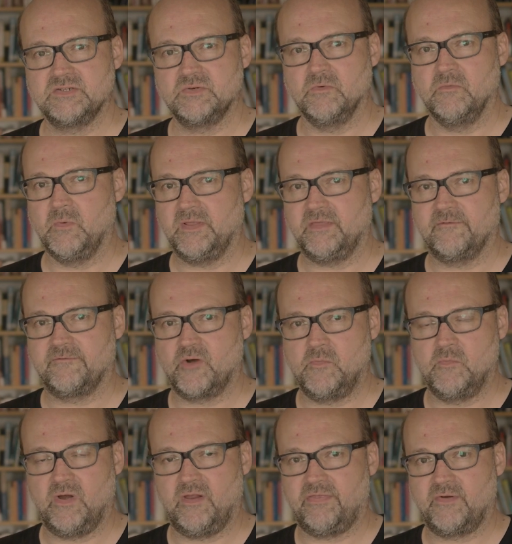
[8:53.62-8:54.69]
II with the
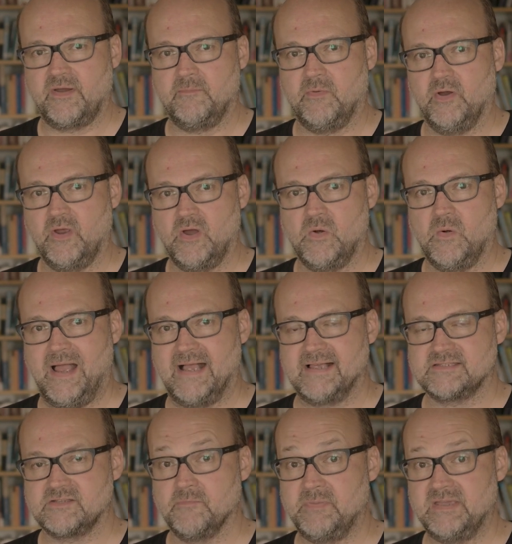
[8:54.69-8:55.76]
firmware 3.0
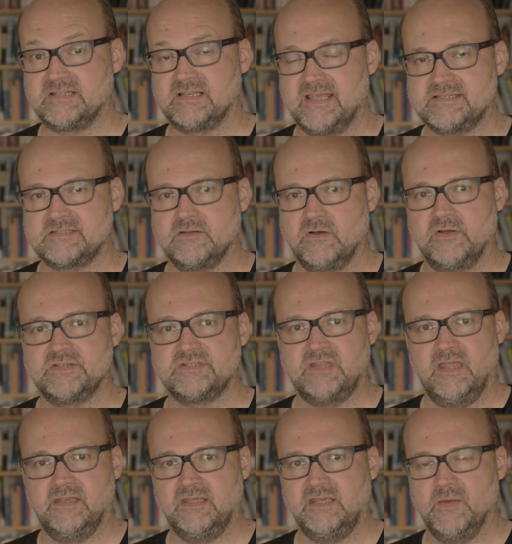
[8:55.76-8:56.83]
has a bit less noise
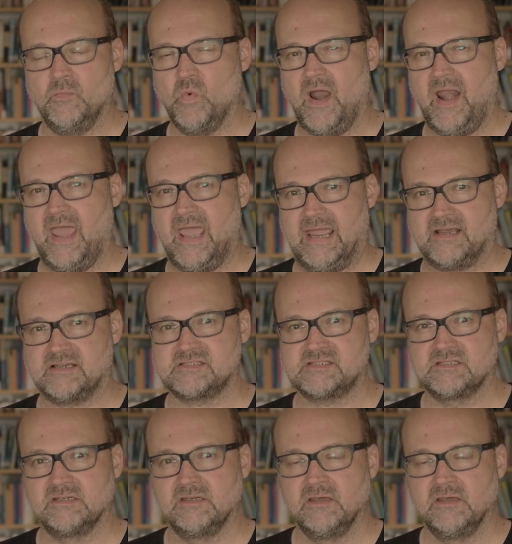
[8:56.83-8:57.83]
than the EM1X.